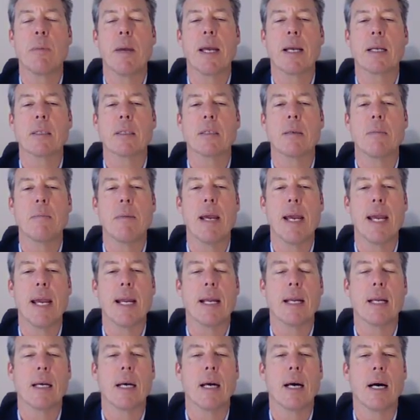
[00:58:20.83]
so I expect to
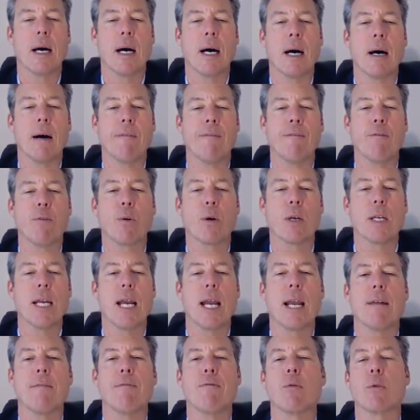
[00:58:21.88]
make uh,
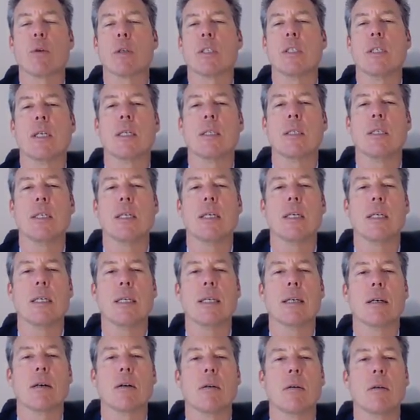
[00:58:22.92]
forty-eight thousand four hundred
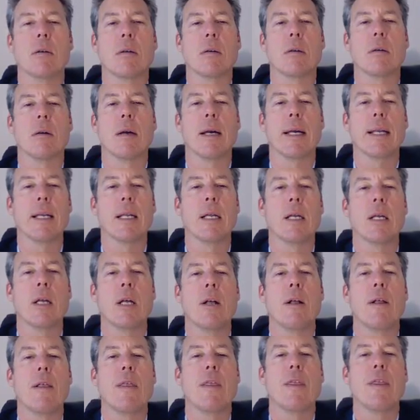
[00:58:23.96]
sixty dollars a year,
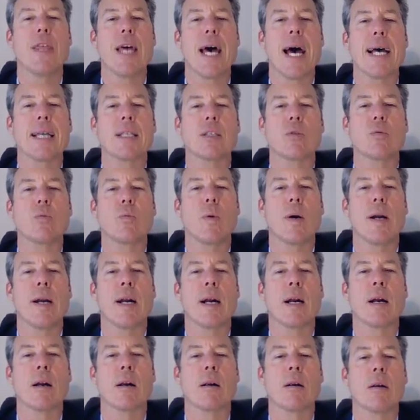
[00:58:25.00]
right?
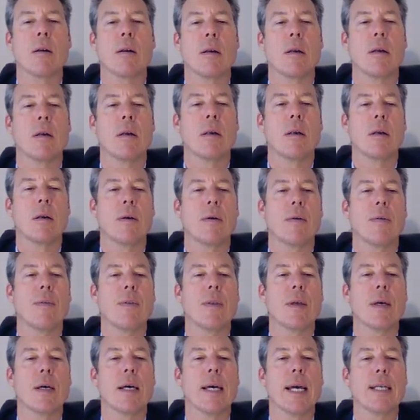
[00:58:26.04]
That's where
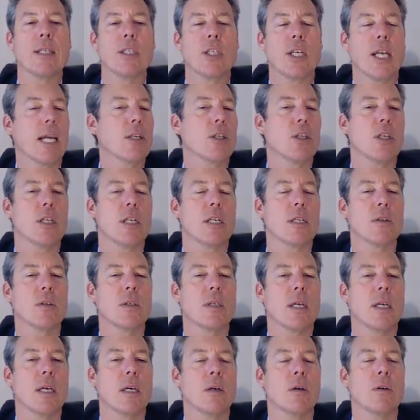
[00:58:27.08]
the
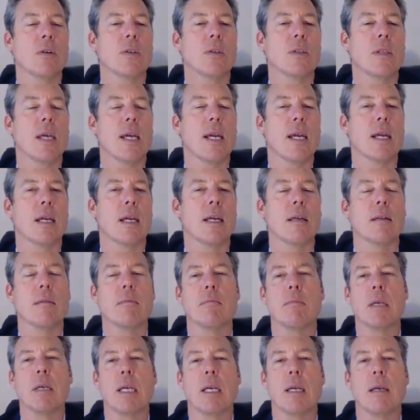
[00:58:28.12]
education and skills
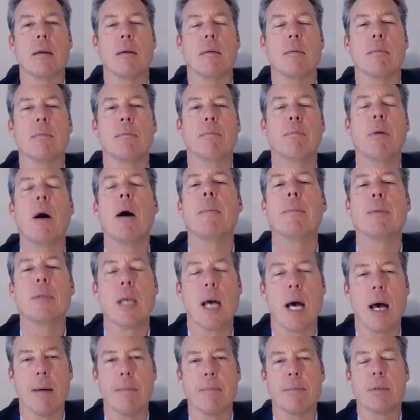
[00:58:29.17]
thing can be
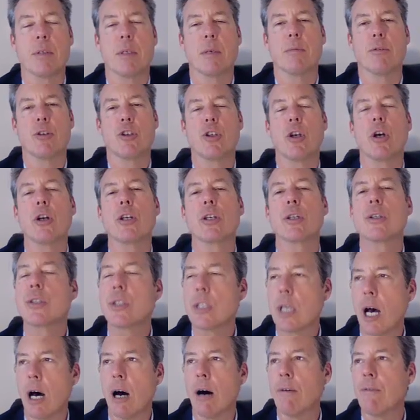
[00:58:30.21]
pumped up to show
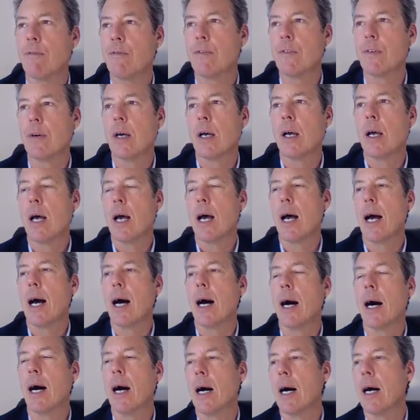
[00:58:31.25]
yourself
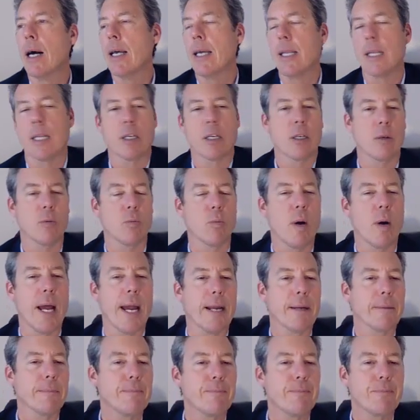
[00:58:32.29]
uh, in a
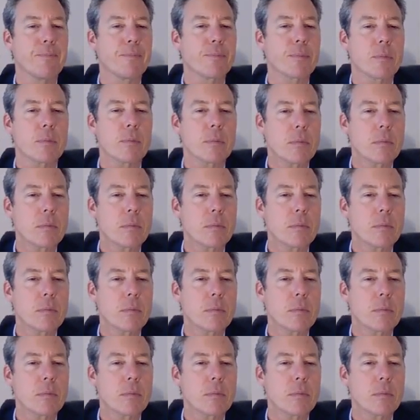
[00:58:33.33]
good way.